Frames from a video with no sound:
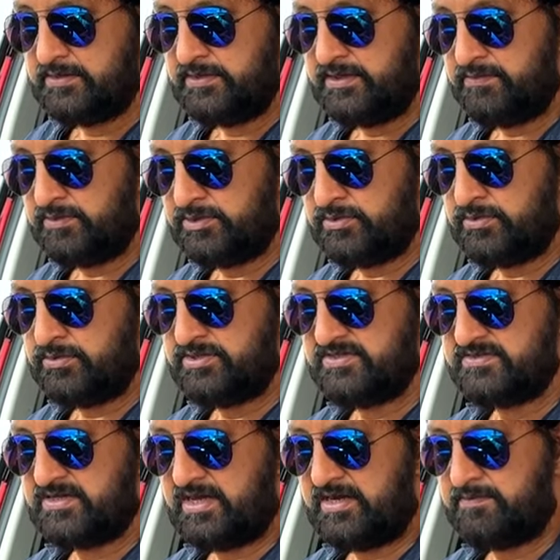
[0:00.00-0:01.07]
Even though this
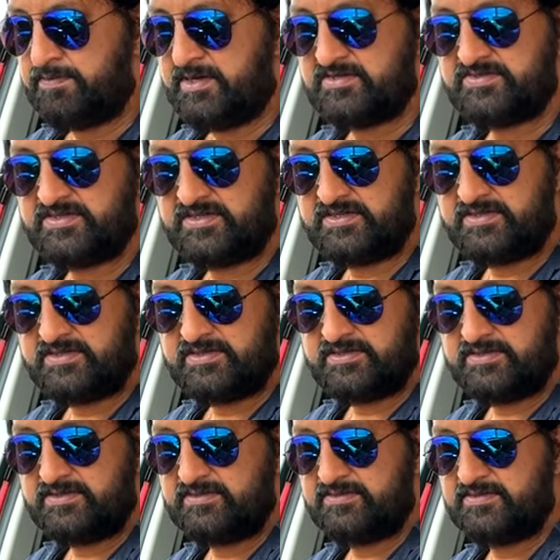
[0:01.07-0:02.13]
is hard plastic,
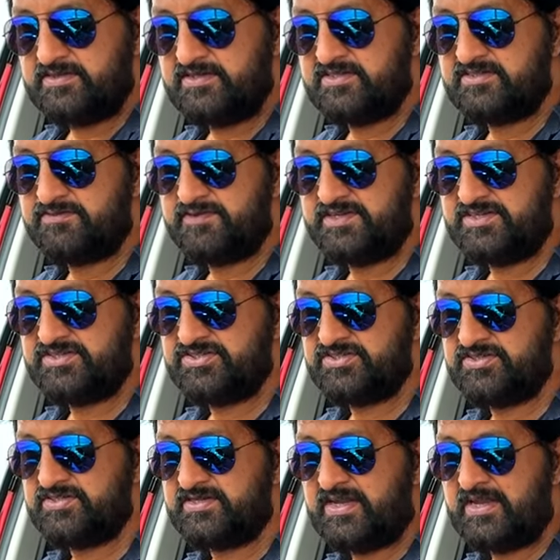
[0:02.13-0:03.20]
its finish
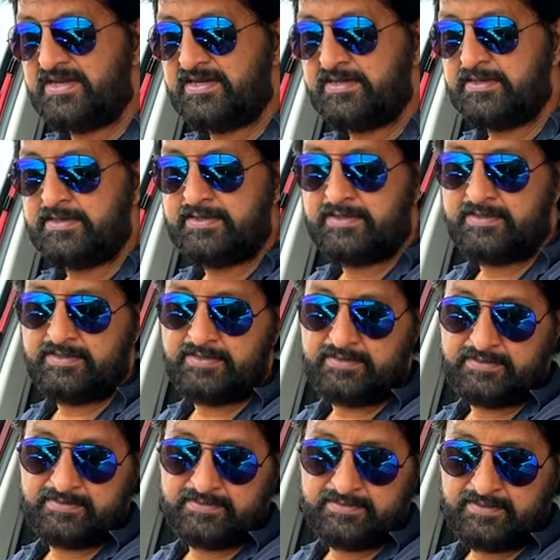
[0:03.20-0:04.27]
and uh,
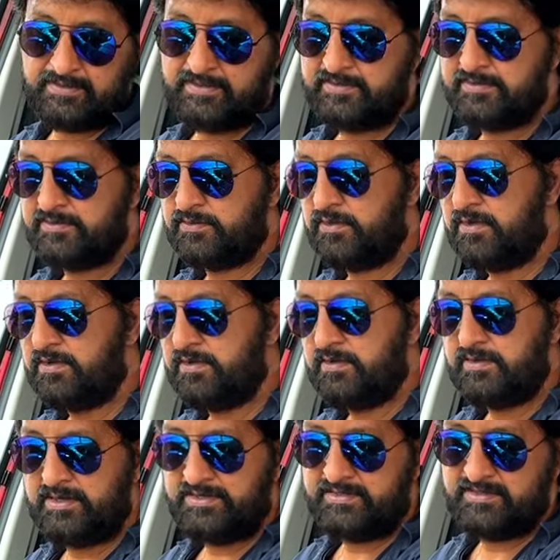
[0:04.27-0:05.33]
the
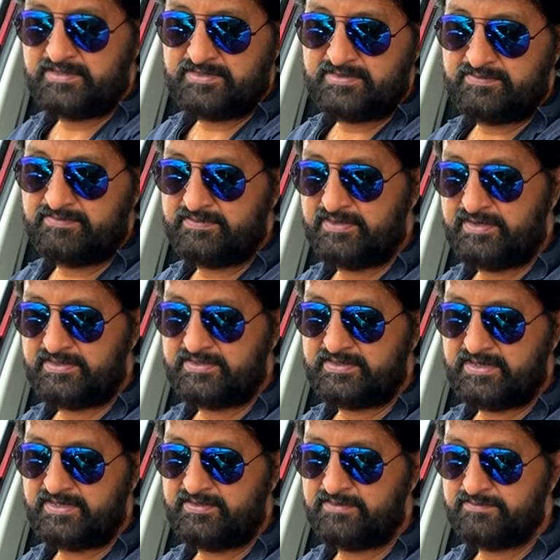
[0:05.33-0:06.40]
and the and the
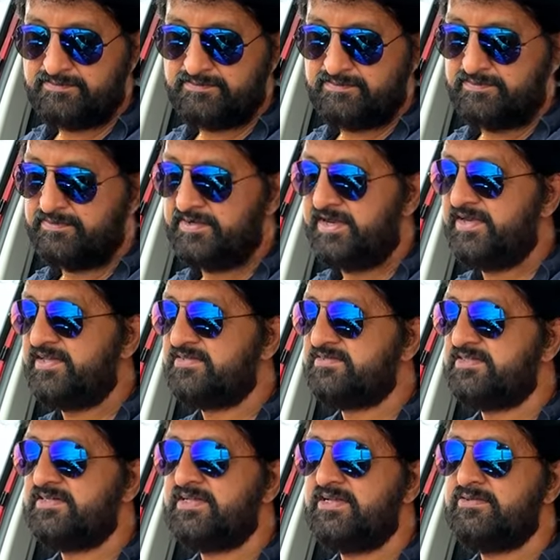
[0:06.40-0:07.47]
kind of radiance
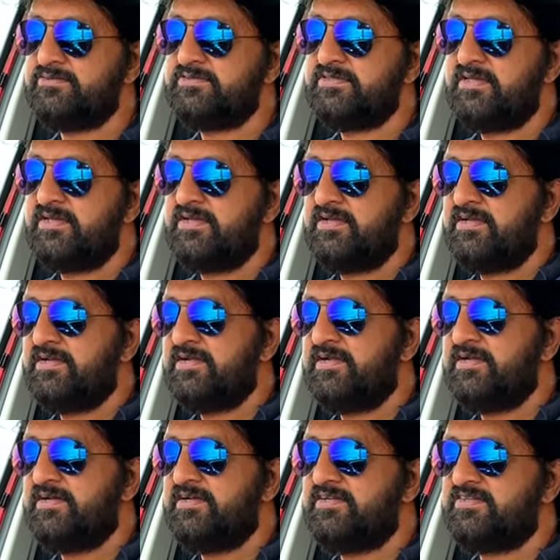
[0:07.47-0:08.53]
it gives,
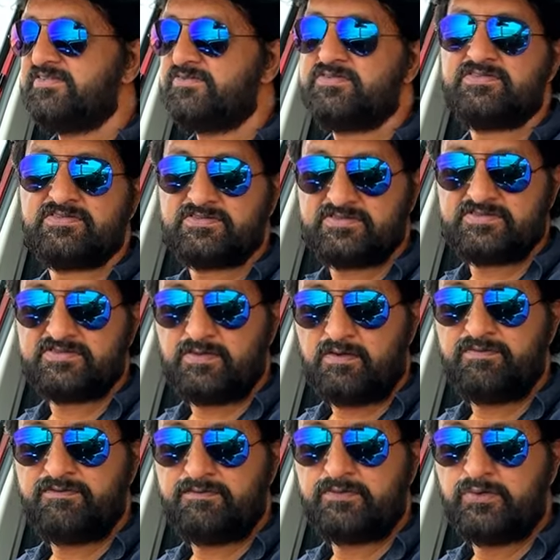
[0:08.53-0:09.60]
it is
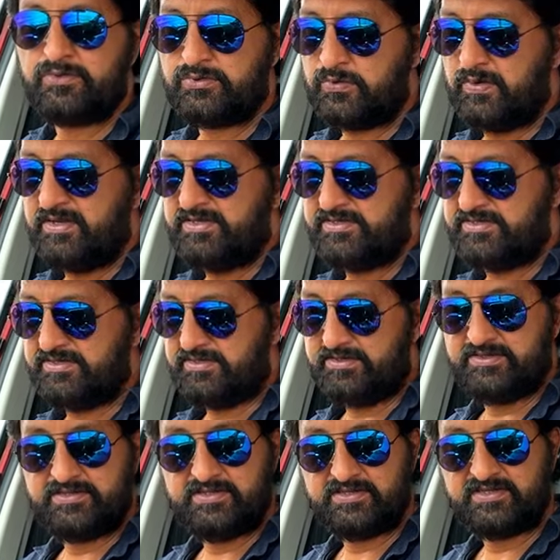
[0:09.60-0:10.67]
of good quality.
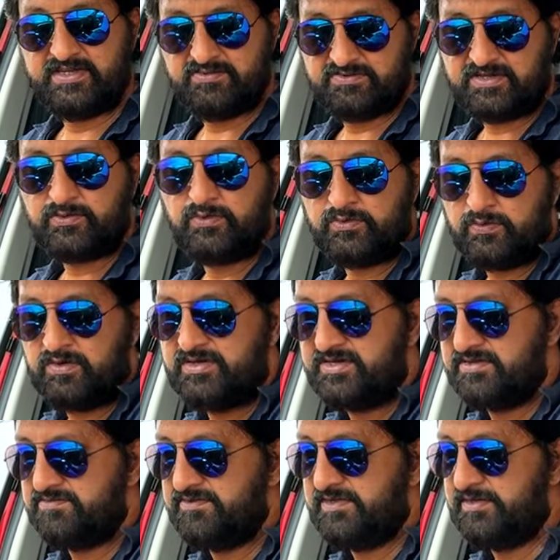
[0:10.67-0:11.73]
It gives a good
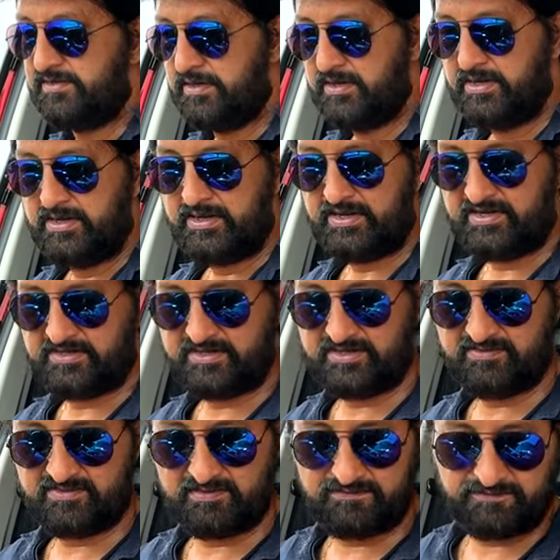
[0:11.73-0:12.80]
quality feel, and
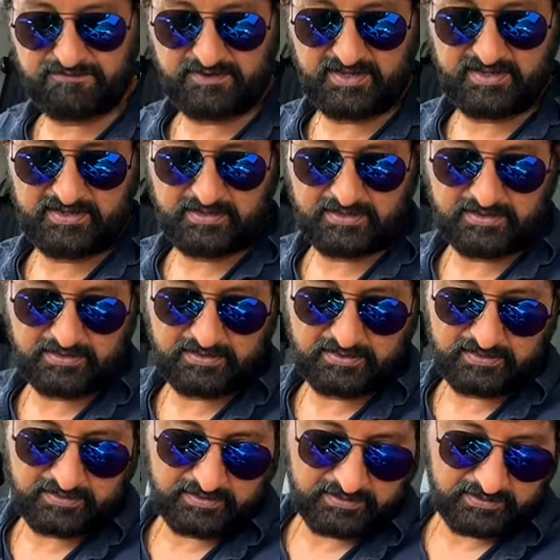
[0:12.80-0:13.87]
there's a fake uh,